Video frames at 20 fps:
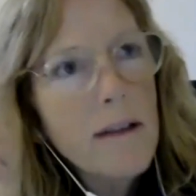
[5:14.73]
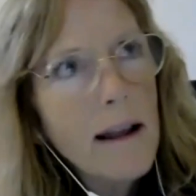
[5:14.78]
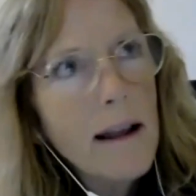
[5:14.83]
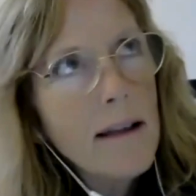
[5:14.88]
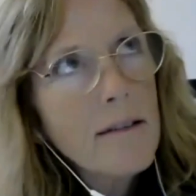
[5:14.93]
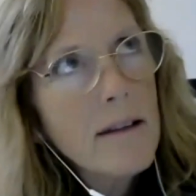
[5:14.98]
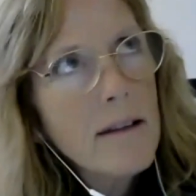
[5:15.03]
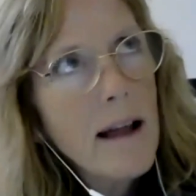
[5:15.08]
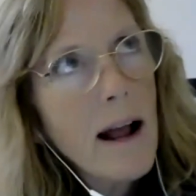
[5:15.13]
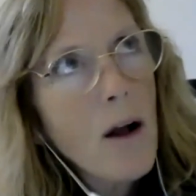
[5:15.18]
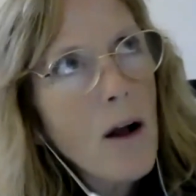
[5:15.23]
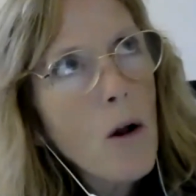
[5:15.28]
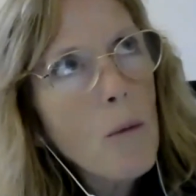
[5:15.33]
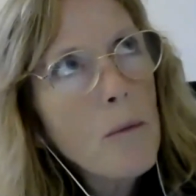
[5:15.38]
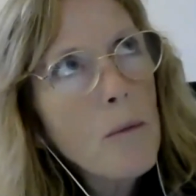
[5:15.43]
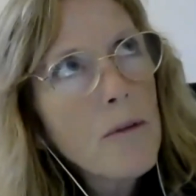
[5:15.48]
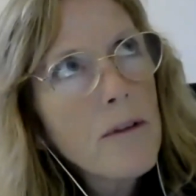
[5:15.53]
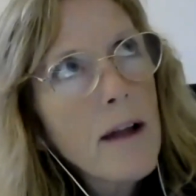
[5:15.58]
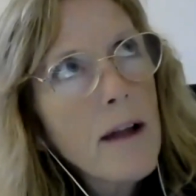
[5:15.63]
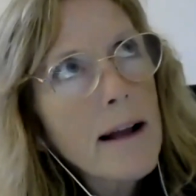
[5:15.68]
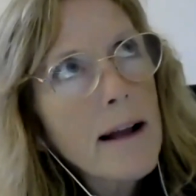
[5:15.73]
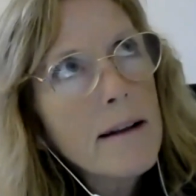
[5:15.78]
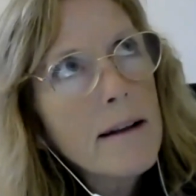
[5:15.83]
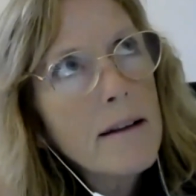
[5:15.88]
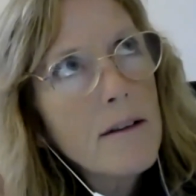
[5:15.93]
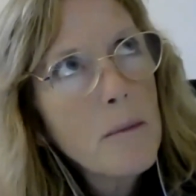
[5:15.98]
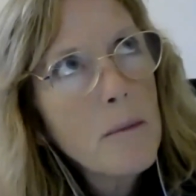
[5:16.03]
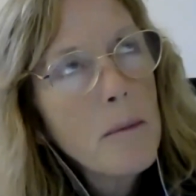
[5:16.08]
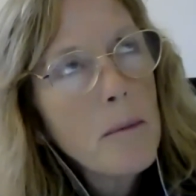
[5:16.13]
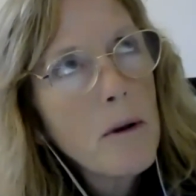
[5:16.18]
it's like almost like a
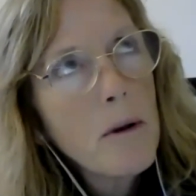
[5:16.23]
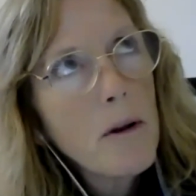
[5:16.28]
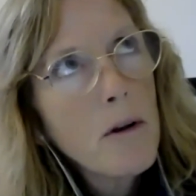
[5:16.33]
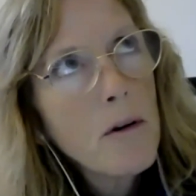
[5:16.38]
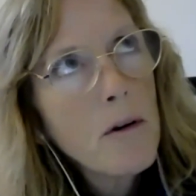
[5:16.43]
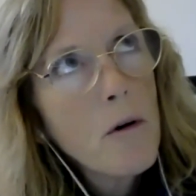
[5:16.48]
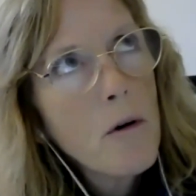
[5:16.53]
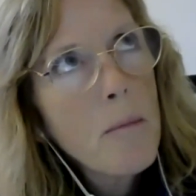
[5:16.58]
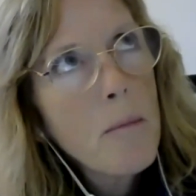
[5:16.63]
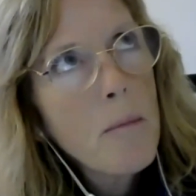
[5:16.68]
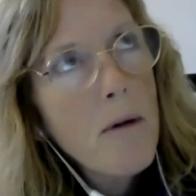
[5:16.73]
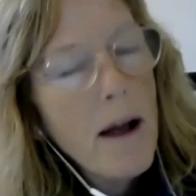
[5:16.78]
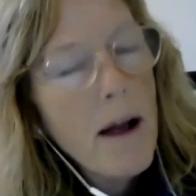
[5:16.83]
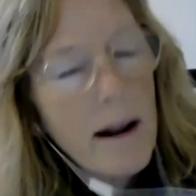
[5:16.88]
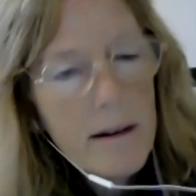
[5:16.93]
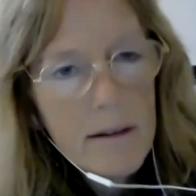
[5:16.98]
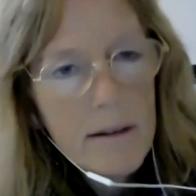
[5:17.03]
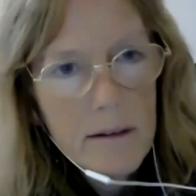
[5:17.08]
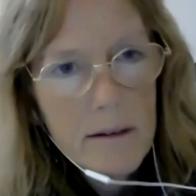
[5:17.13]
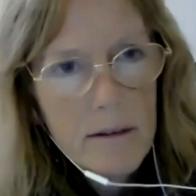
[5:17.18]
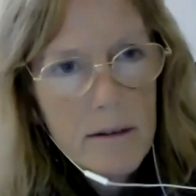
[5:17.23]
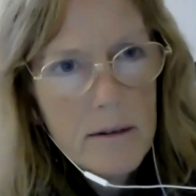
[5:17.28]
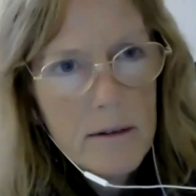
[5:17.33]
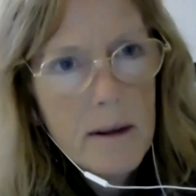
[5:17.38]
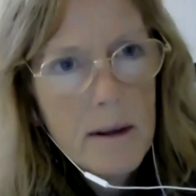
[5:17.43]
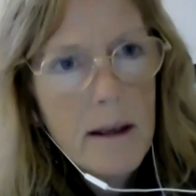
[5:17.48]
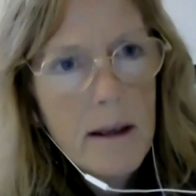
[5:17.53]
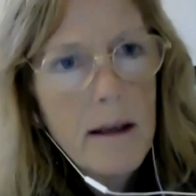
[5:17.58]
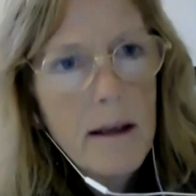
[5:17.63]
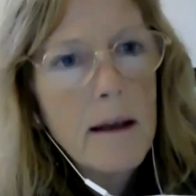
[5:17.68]
discipline or a practice,
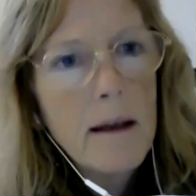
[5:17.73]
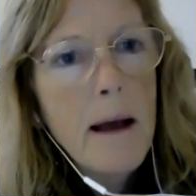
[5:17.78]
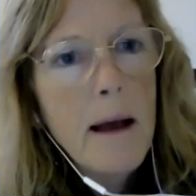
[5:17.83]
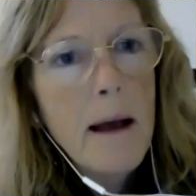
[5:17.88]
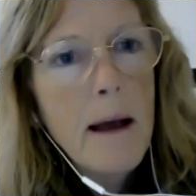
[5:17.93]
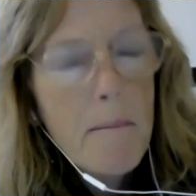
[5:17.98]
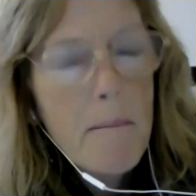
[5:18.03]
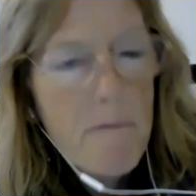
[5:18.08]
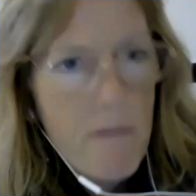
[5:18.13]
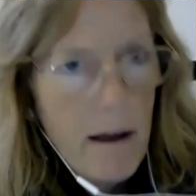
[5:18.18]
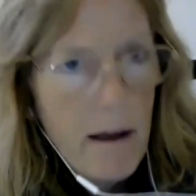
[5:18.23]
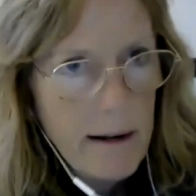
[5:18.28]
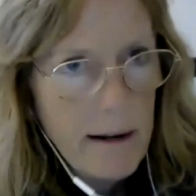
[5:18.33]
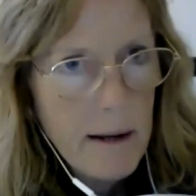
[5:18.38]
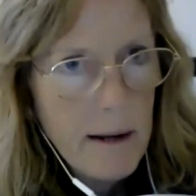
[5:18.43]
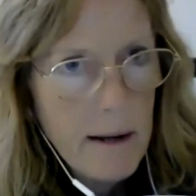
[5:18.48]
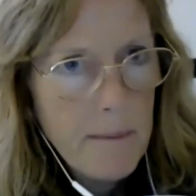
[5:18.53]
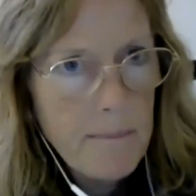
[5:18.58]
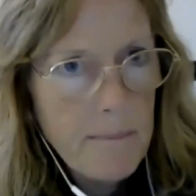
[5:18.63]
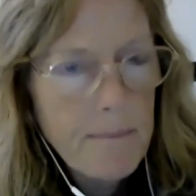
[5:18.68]
I'm finding.